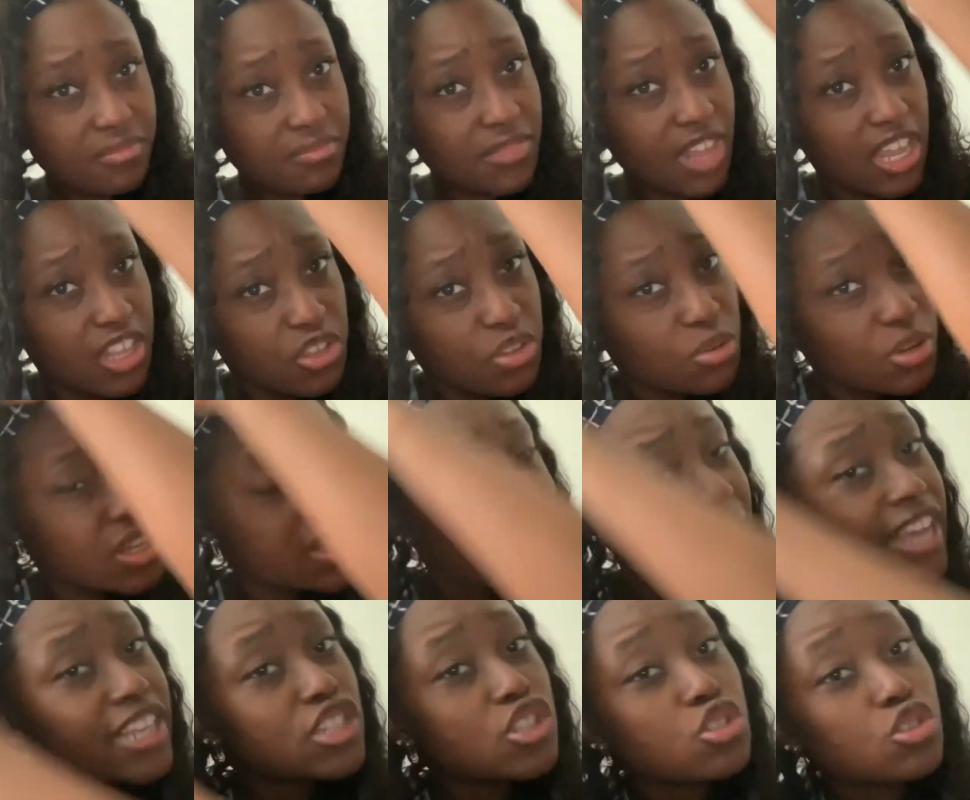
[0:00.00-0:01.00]
and you can
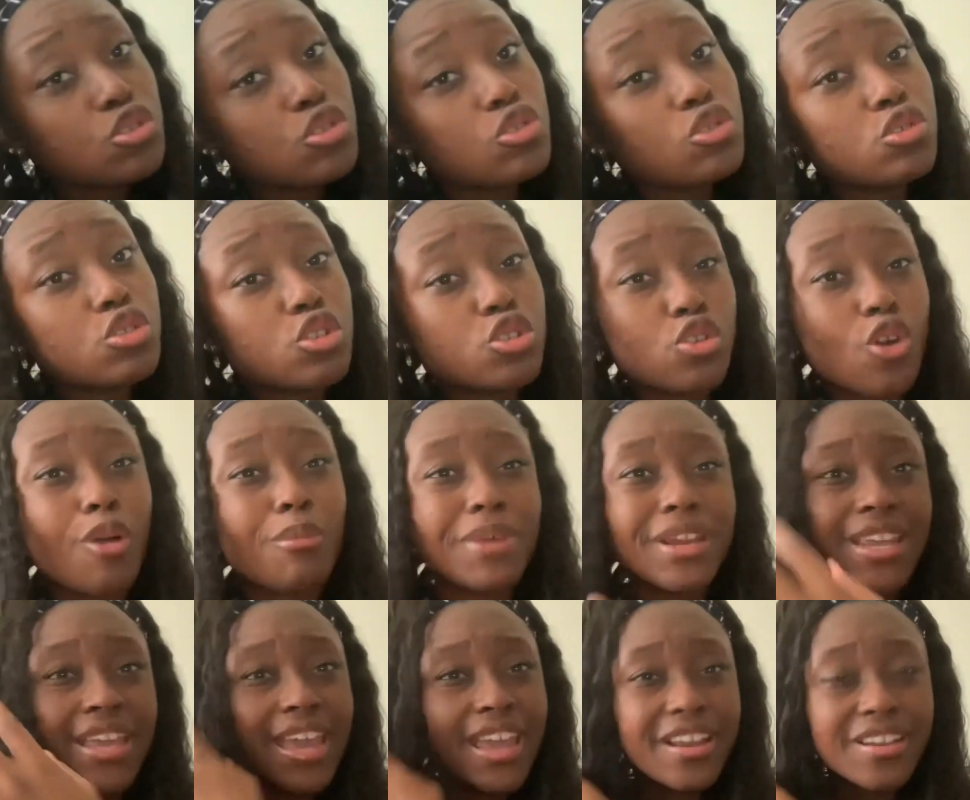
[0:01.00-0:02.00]
like do so
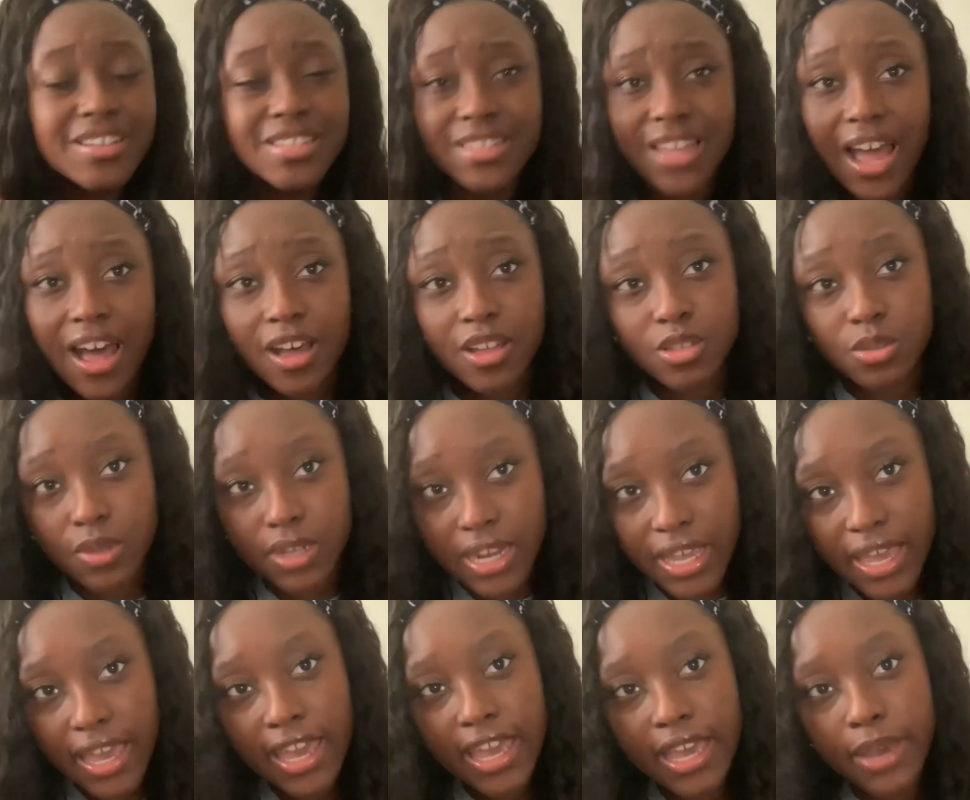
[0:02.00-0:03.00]
many hairstyles with
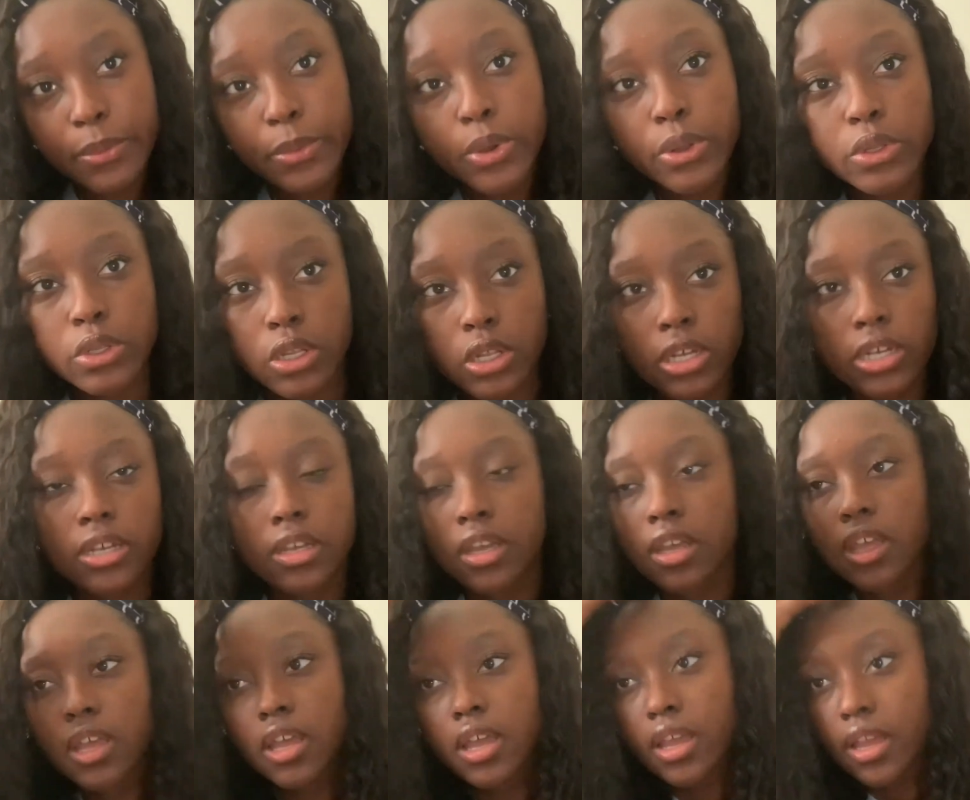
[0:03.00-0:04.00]
it. It will look
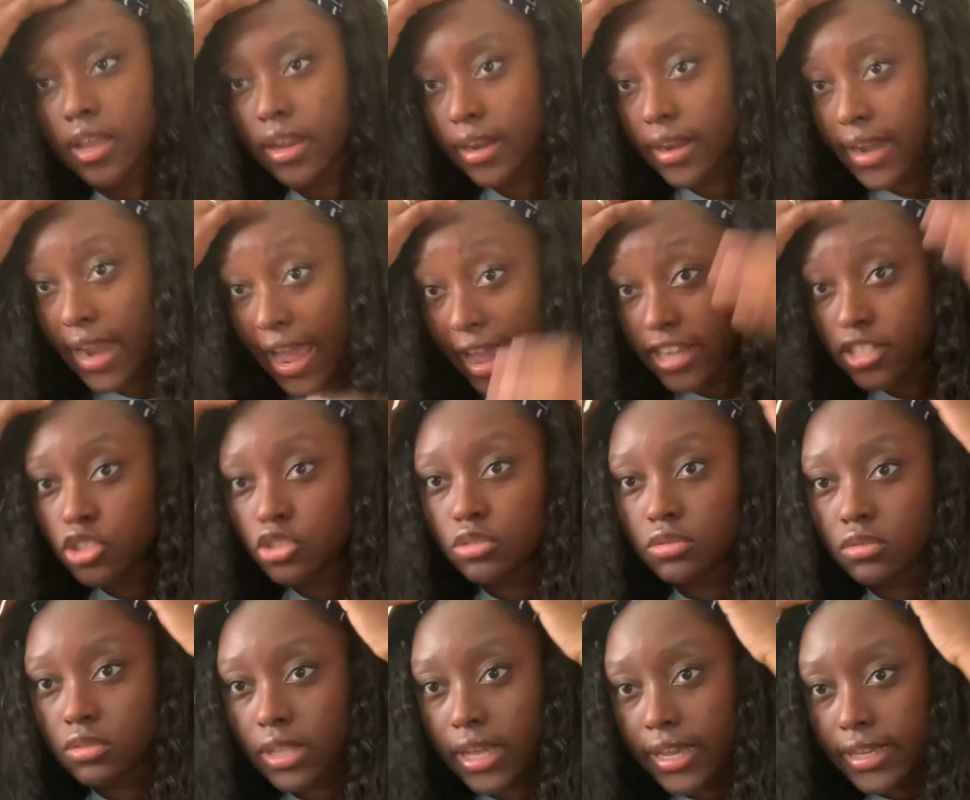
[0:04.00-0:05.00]
natural.
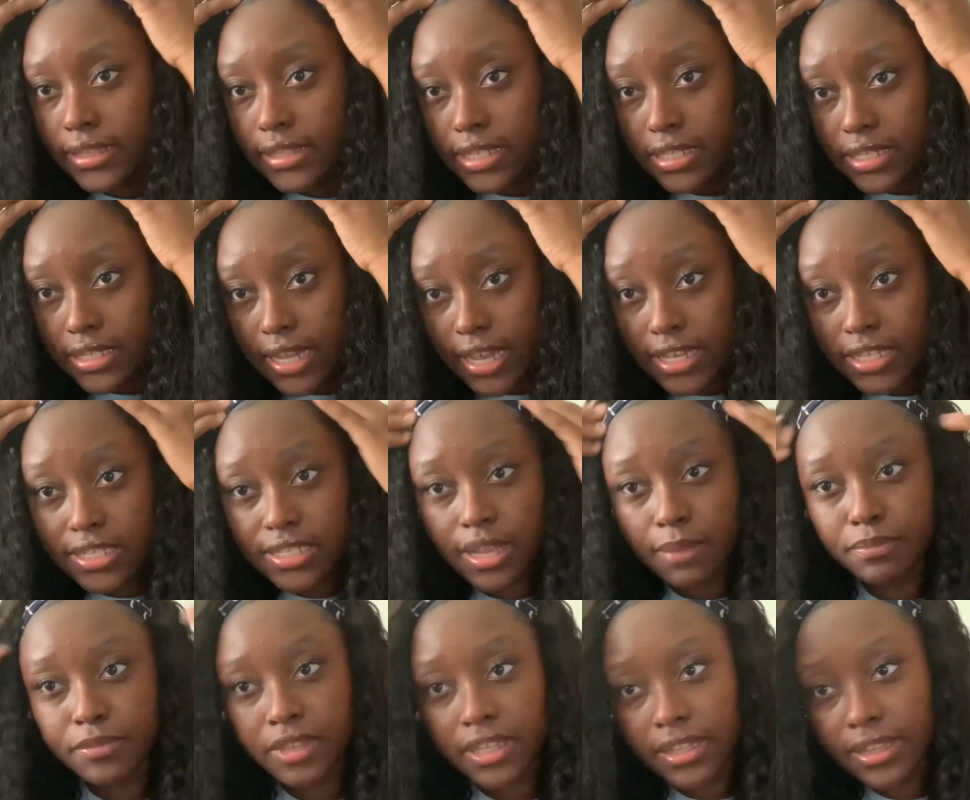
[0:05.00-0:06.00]
Like, this ain't
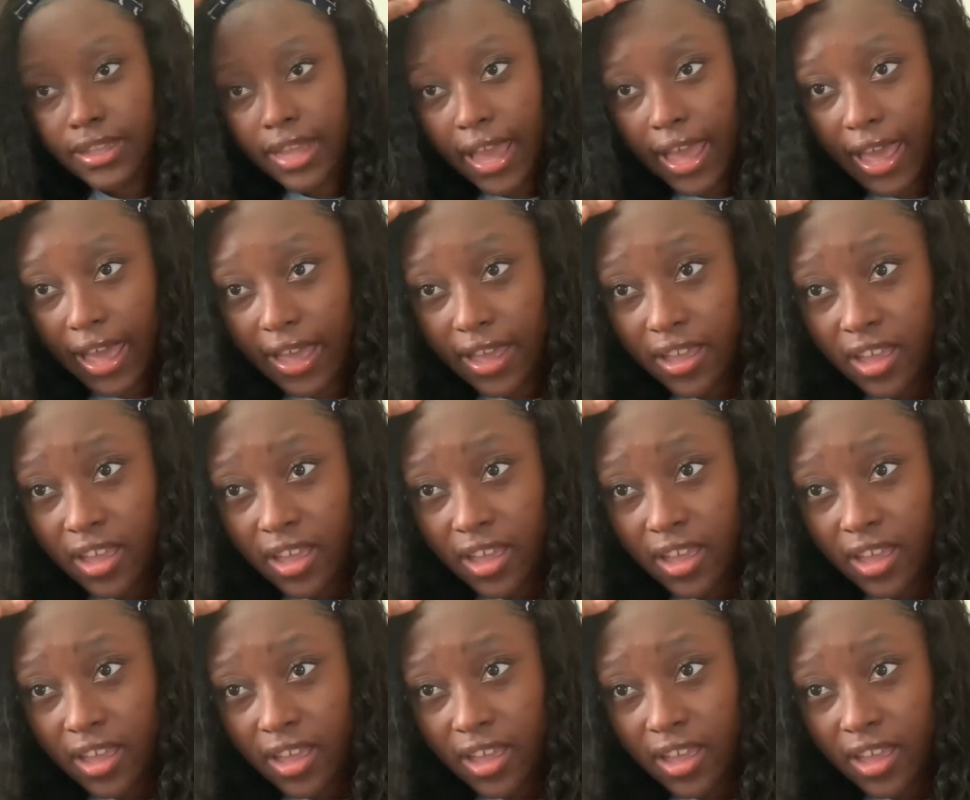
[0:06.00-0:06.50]
something that,